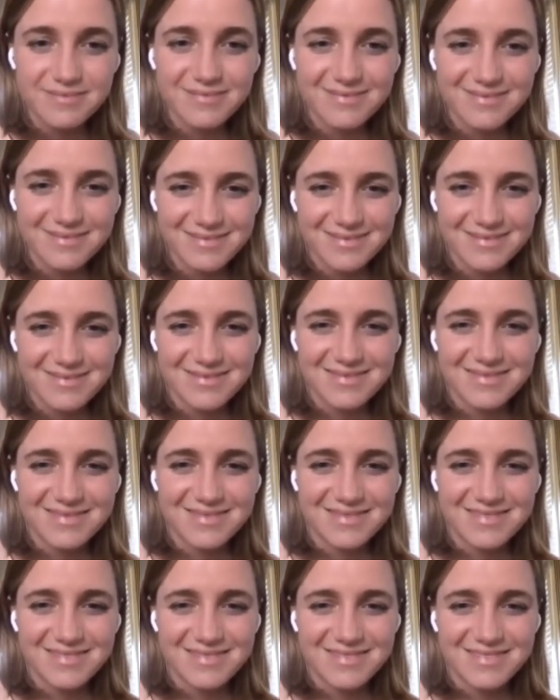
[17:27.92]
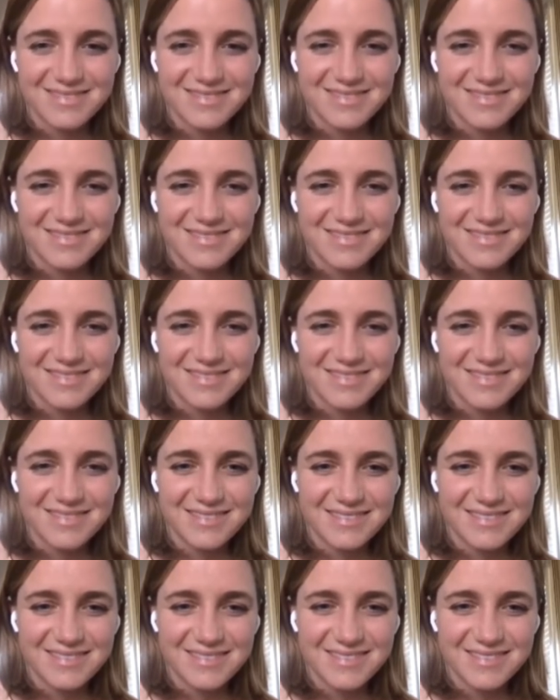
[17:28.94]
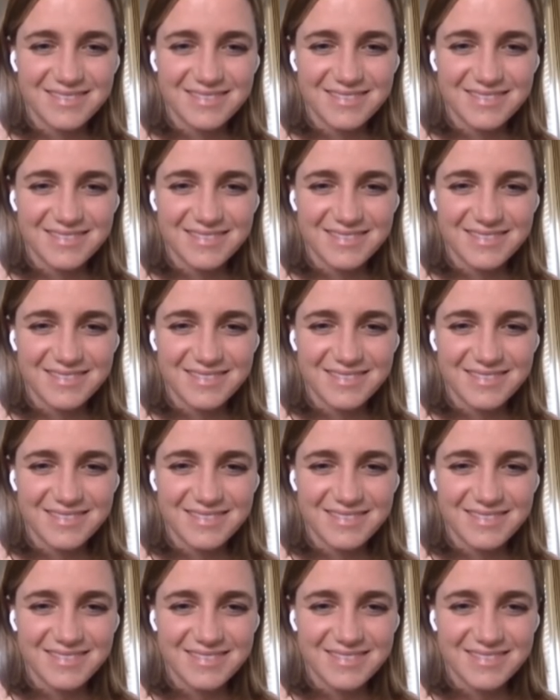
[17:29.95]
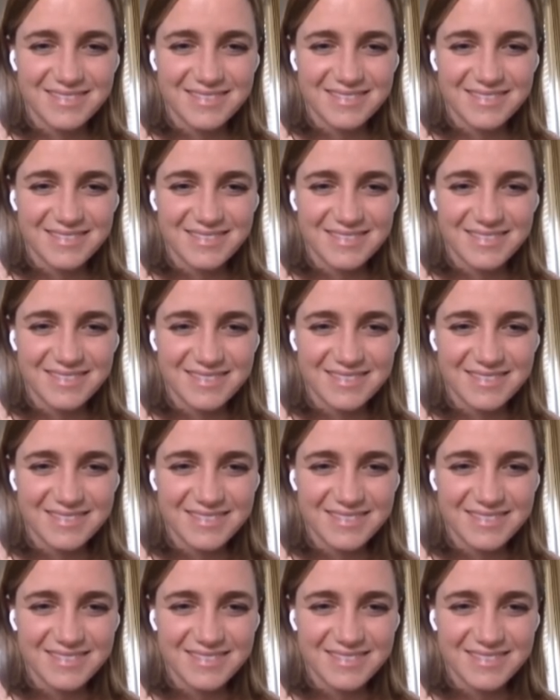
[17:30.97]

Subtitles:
(not speaking)